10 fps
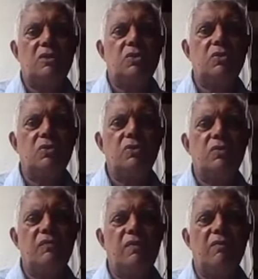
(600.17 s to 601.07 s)

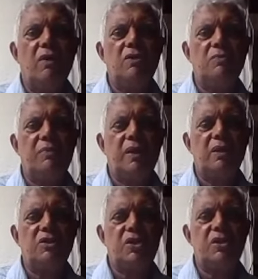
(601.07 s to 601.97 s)
So we want to
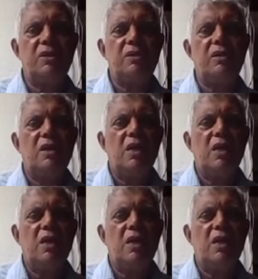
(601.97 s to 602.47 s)
bring cheer